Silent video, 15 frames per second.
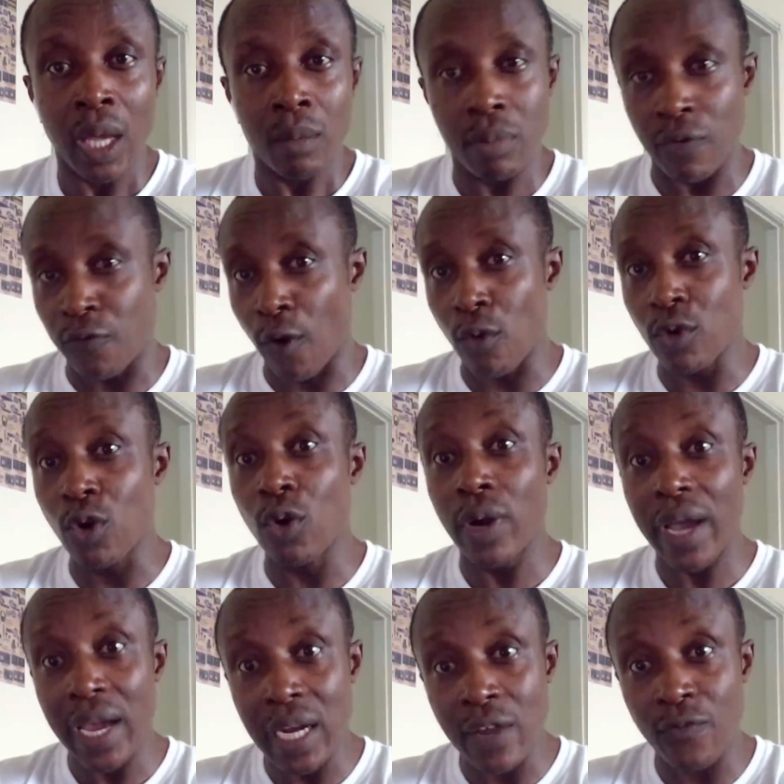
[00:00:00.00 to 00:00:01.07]
Before we
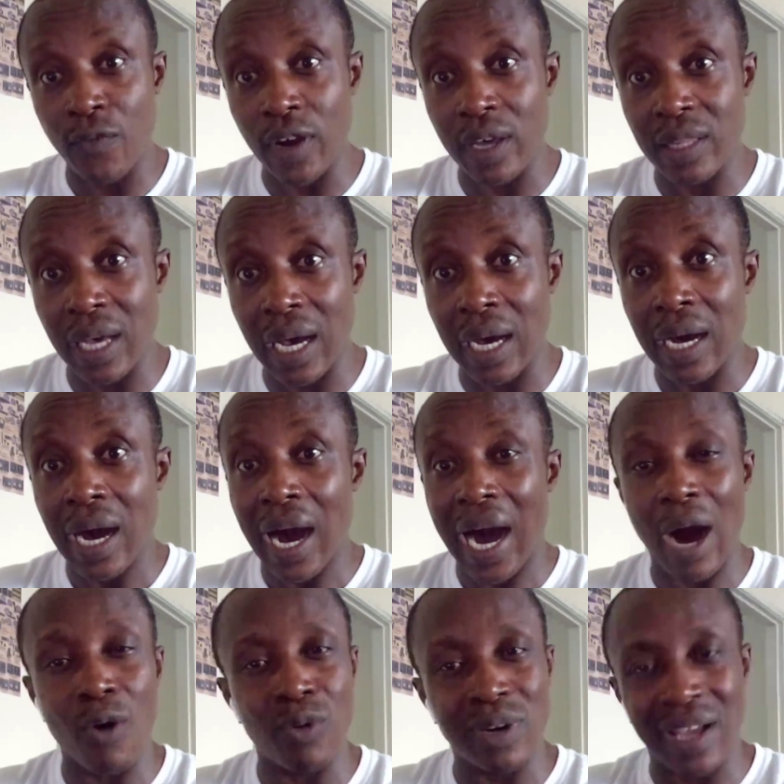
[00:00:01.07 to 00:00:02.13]
go any further,
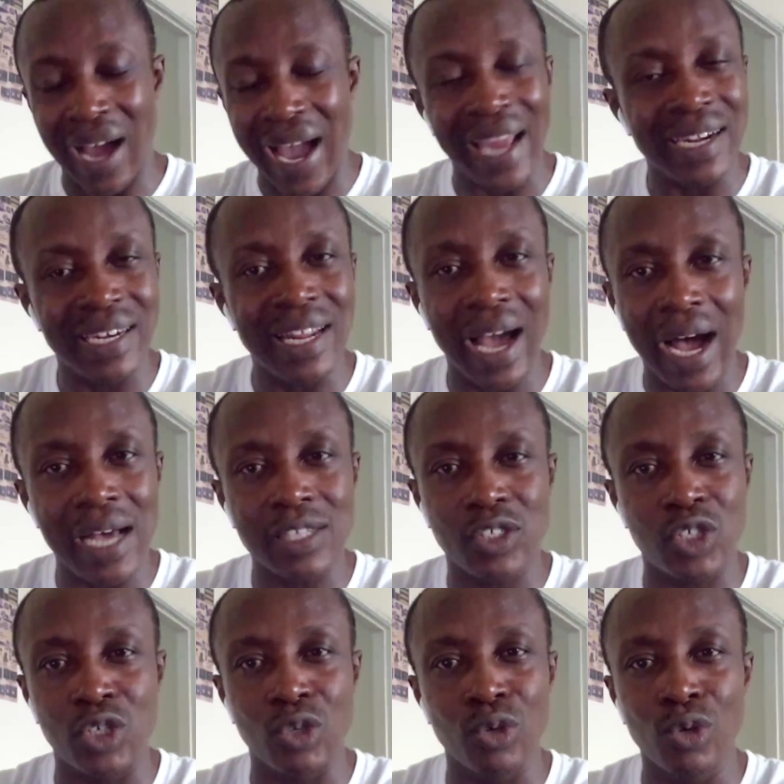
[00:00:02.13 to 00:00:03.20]
I will kindly
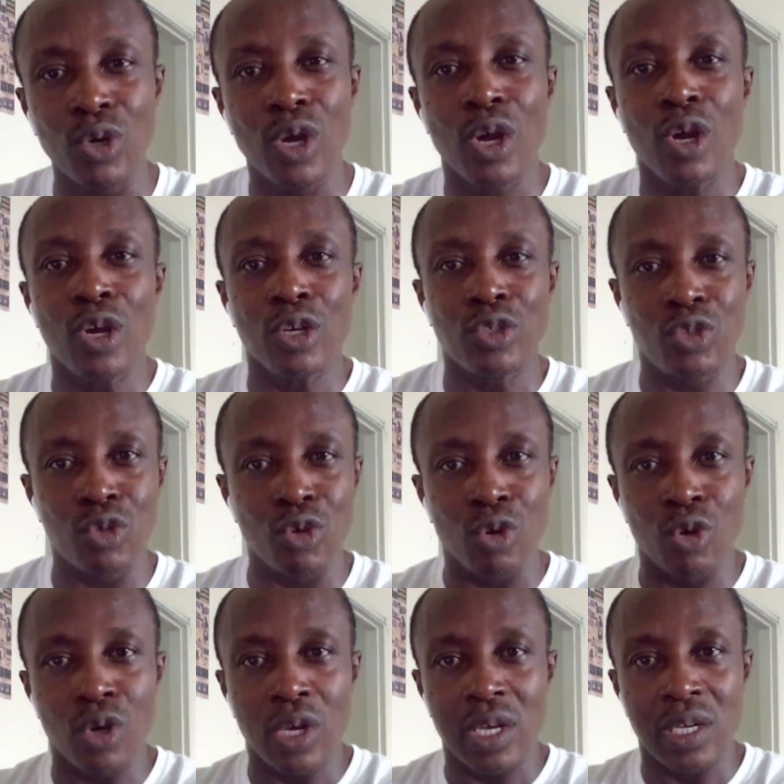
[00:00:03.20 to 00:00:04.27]
ask you
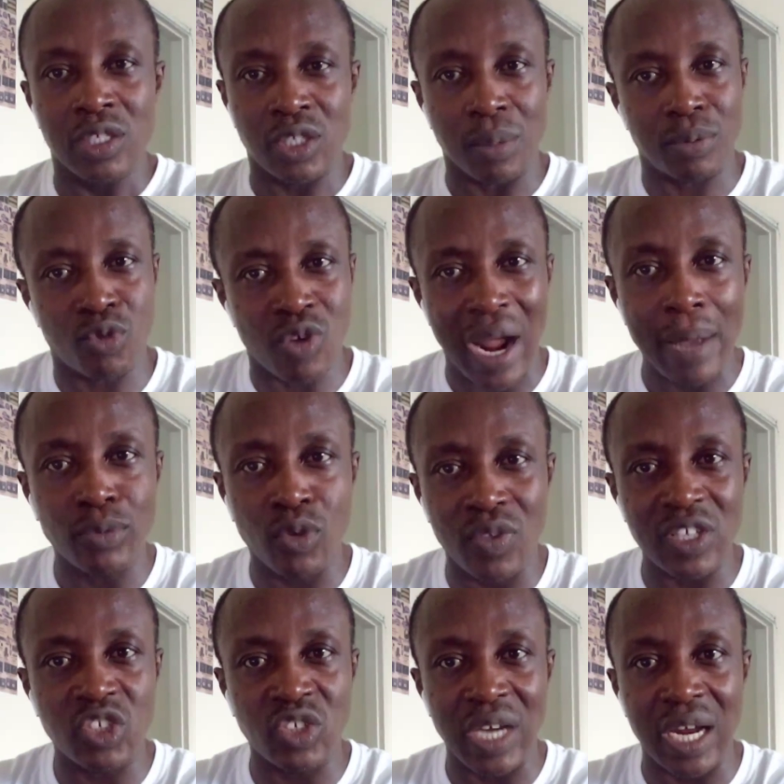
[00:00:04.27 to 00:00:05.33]
to subscribe to
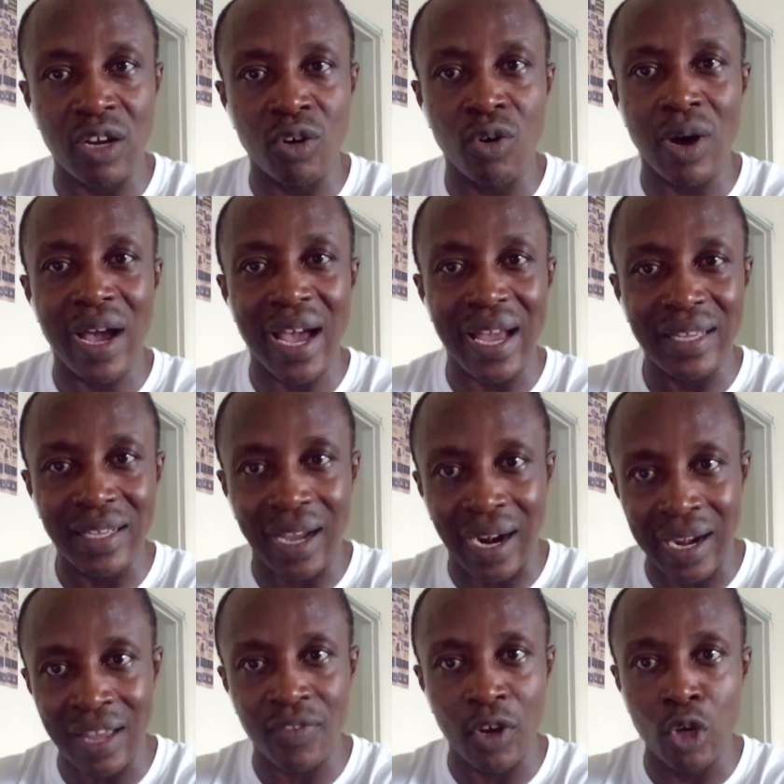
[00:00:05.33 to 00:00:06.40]
this channel and
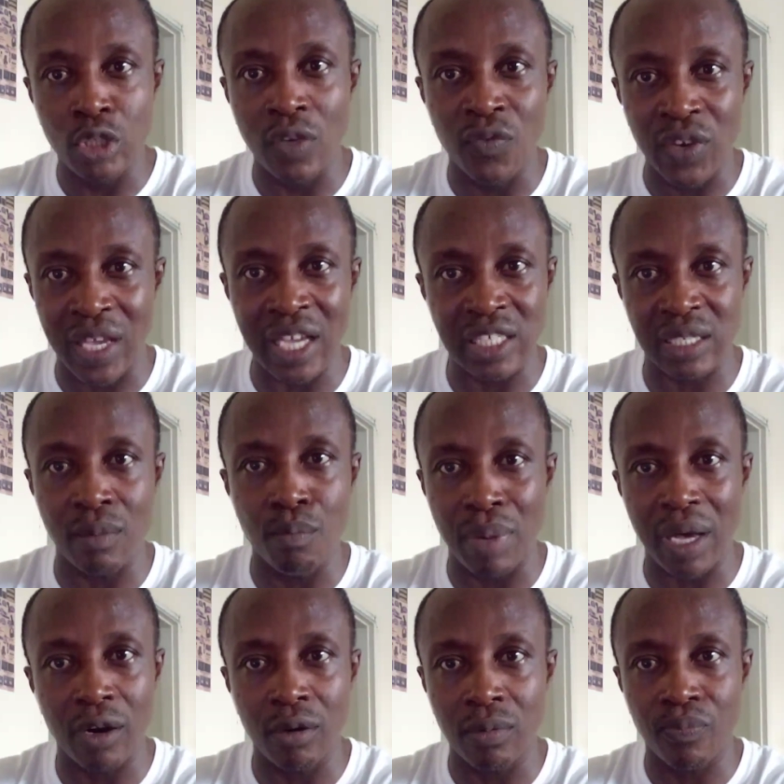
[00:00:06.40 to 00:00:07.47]
click the notification
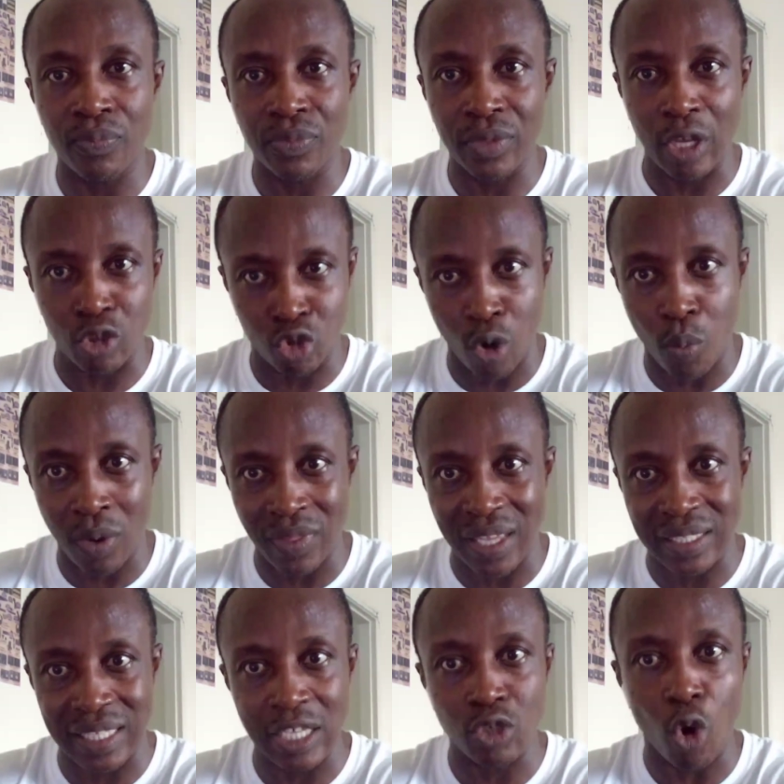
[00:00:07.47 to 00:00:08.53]
bell, the top one that
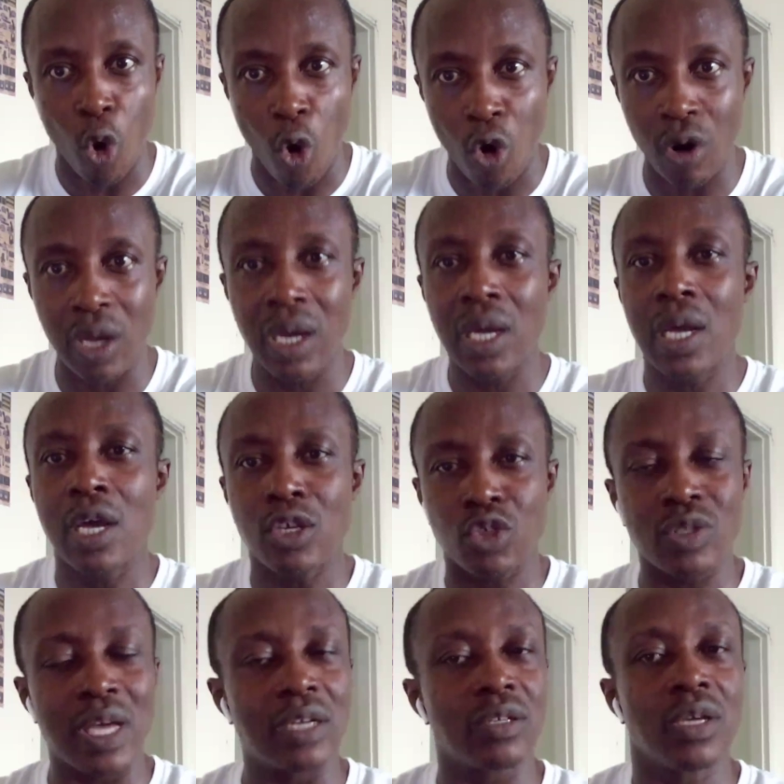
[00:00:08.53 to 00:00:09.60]
says all,
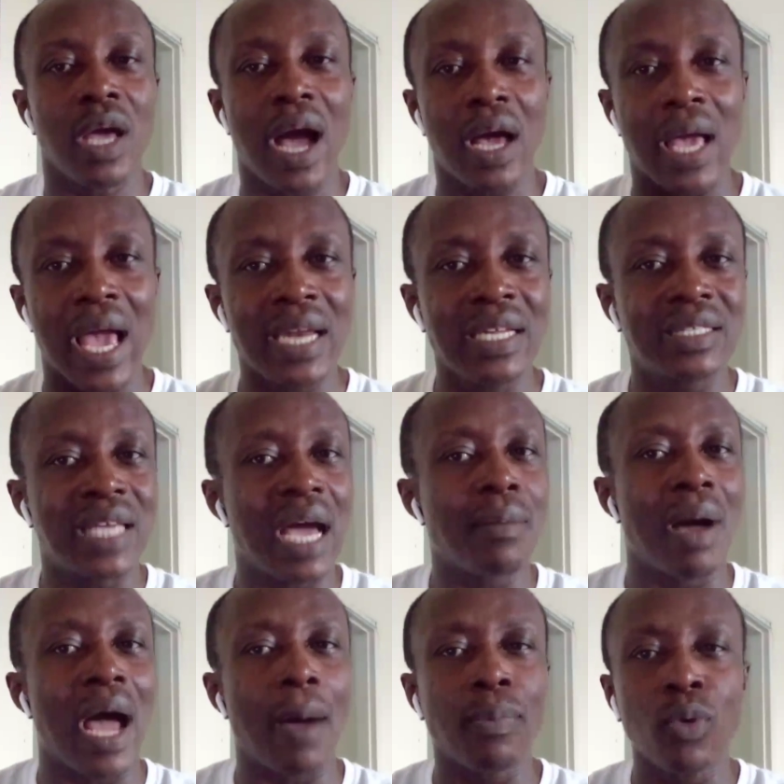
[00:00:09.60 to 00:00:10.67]
so that anytime
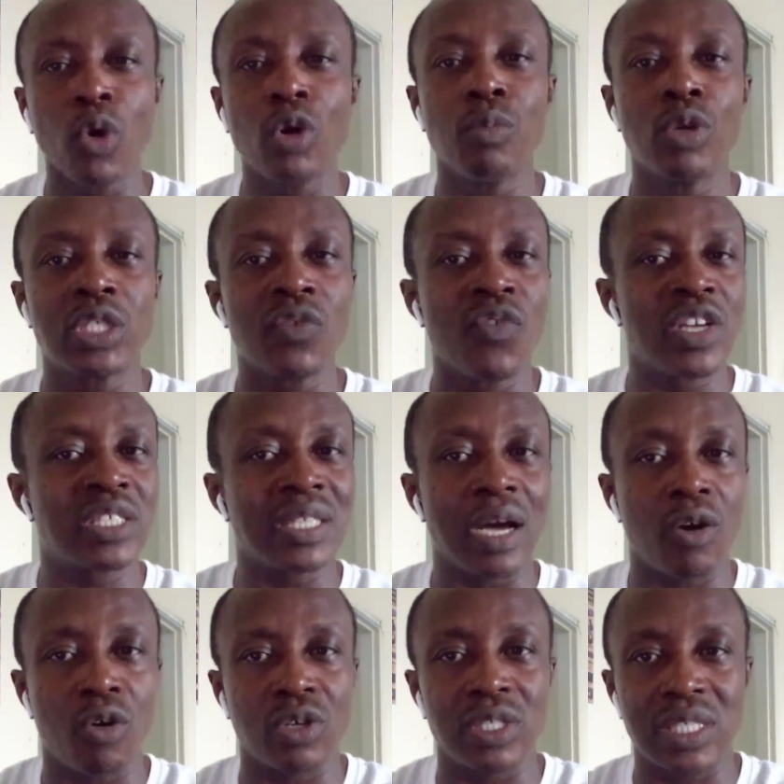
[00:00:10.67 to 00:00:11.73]
I upload motivational
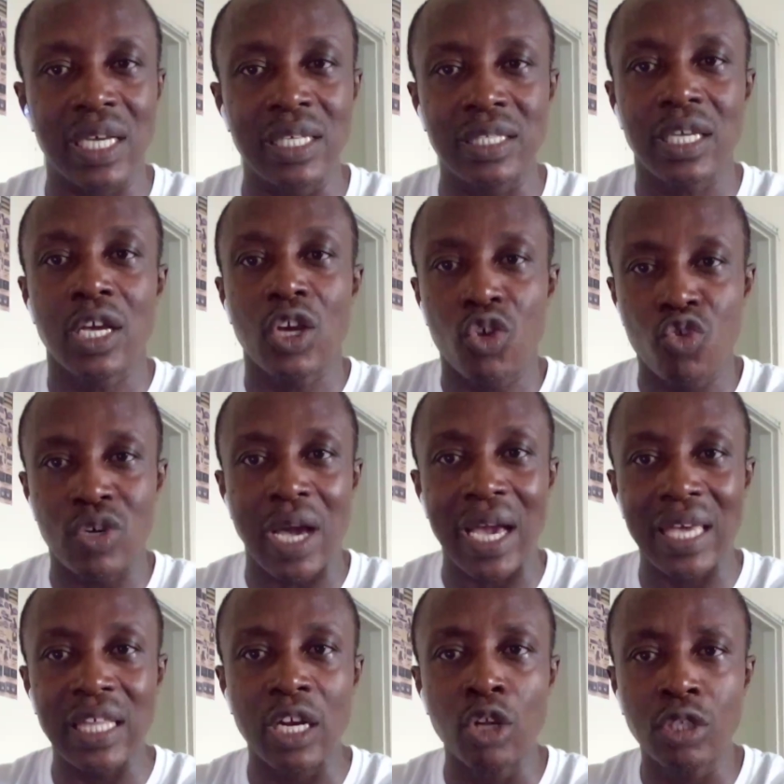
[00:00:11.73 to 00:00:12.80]
content, you can
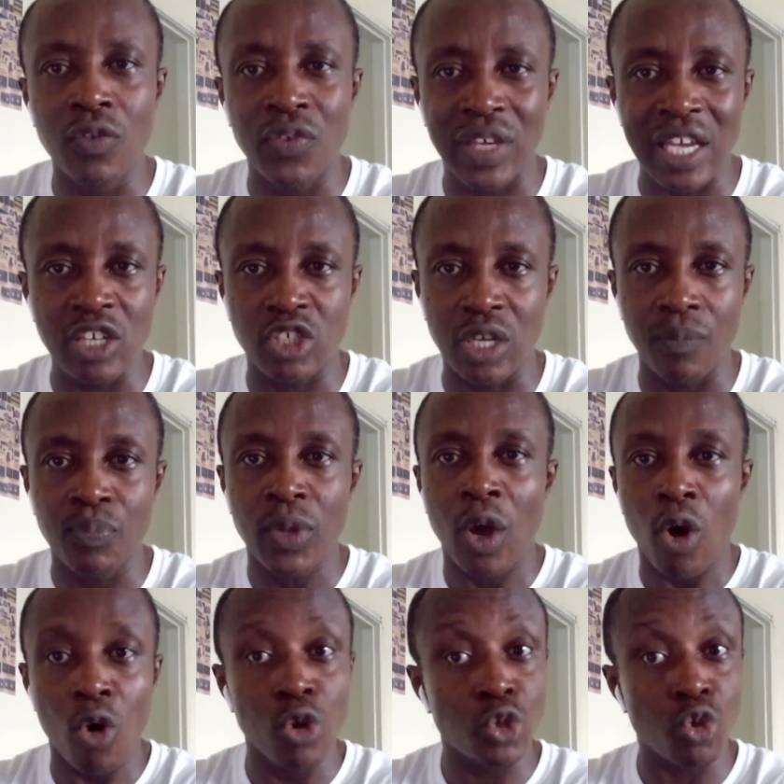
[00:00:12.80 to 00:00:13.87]
get a notification.
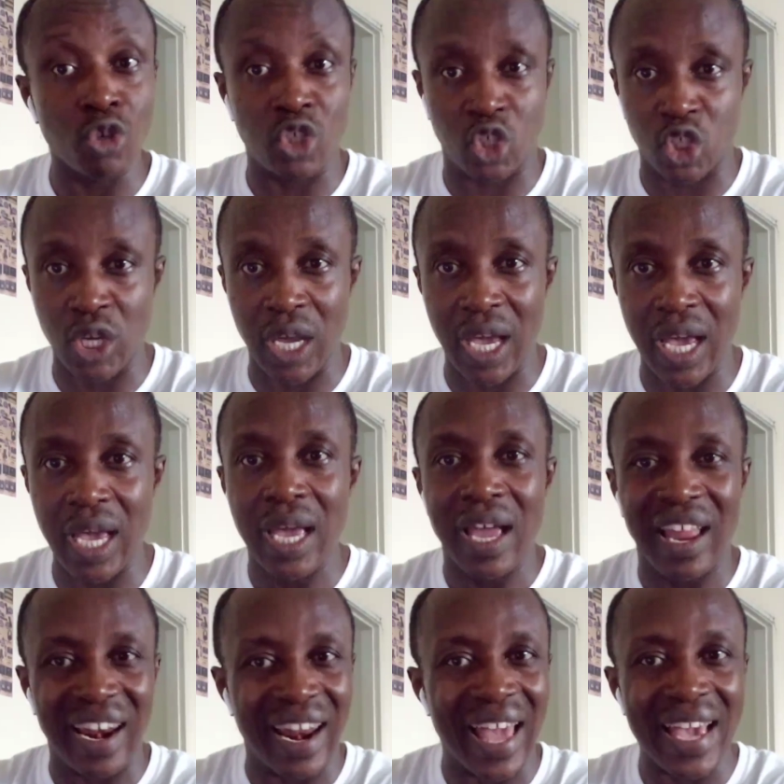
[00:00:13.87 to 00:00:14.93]
Also, share,
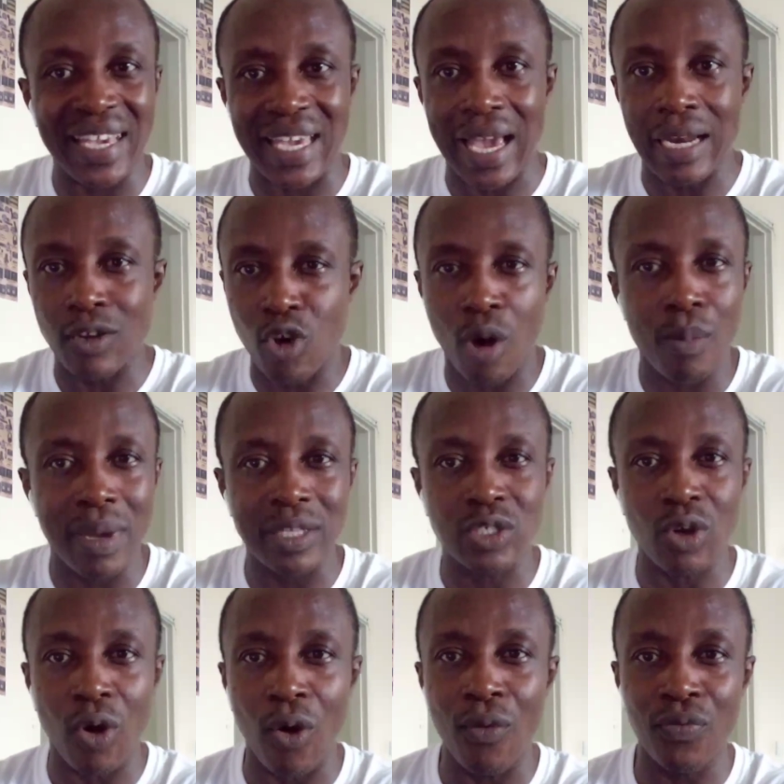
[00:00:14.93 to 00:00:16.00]
like, and
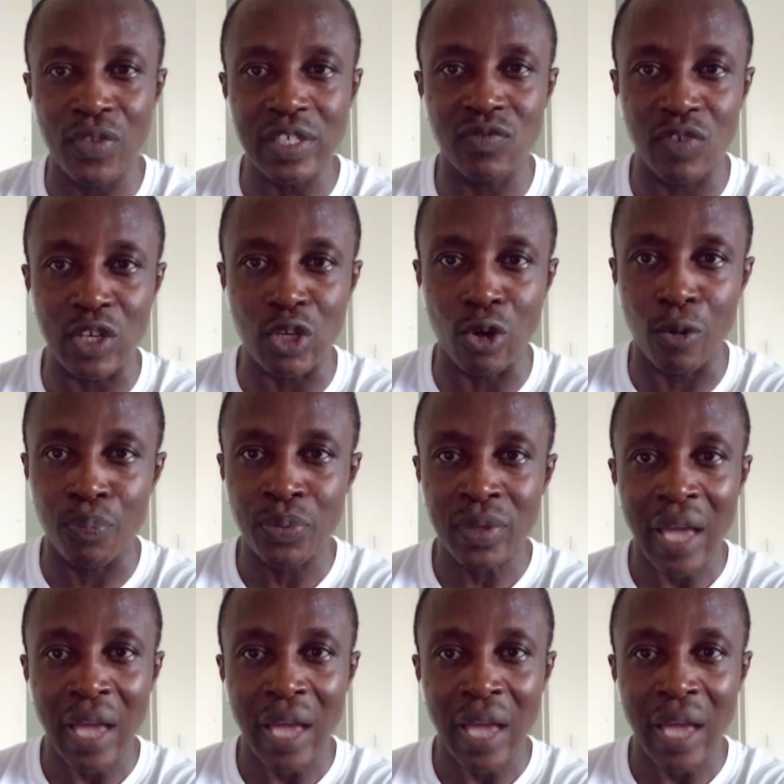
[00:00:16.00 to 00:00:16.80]
comment on this video.